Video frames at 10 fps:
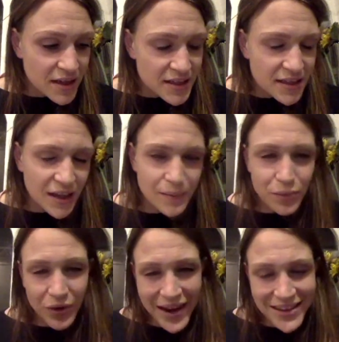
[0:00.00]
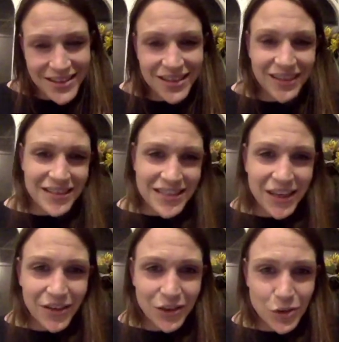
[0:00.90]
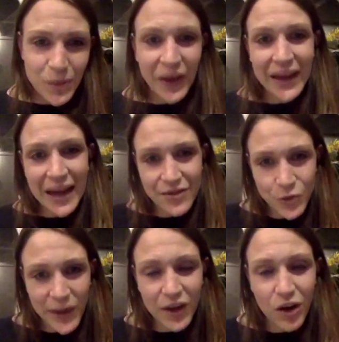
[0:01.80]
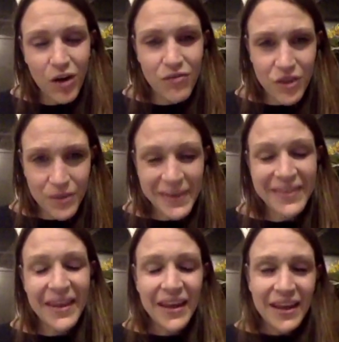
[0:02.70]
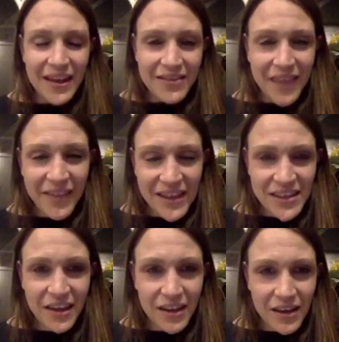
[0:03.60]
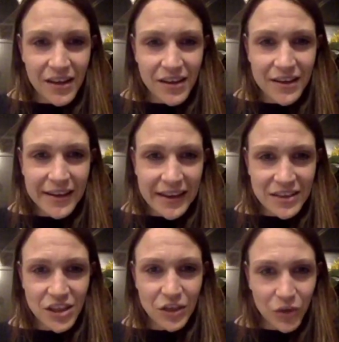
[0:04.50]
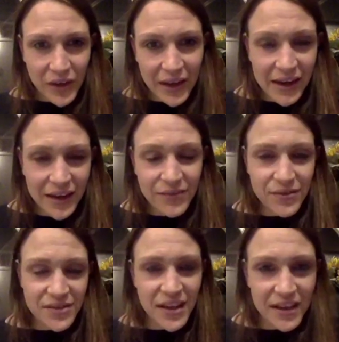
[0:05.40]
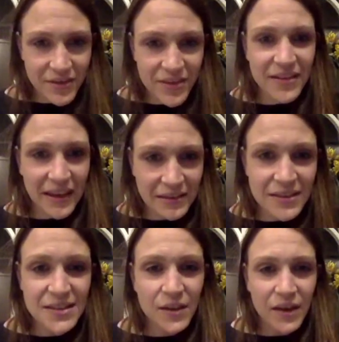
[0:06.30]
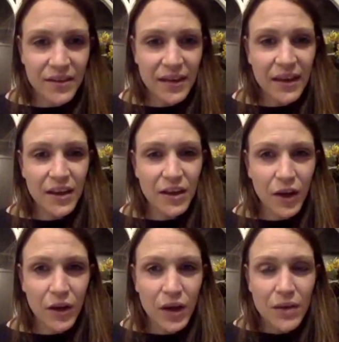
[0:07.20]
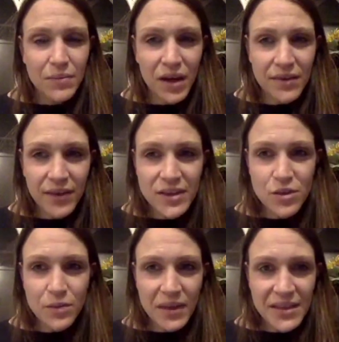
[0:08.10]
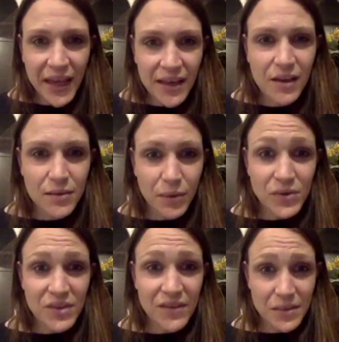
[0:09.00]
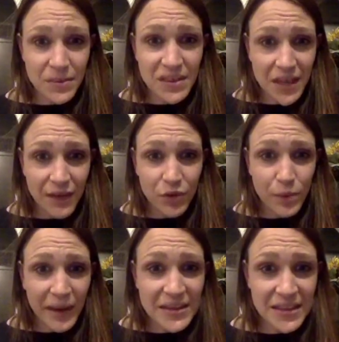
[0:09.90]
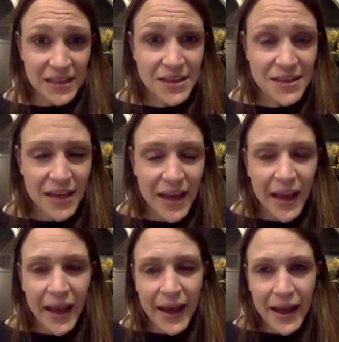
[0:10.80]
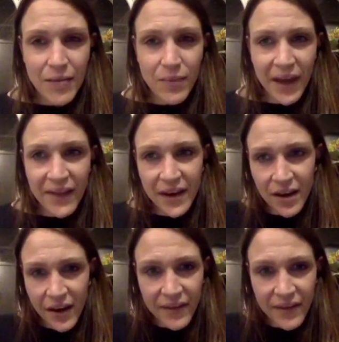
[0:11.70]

certain breads, certain cereals, but you're going to have to eat a lot of them, and then that's going to lead to you not eating enough of certain other things. So I think, my advice would be take a good multivitamin to cover your bases, and then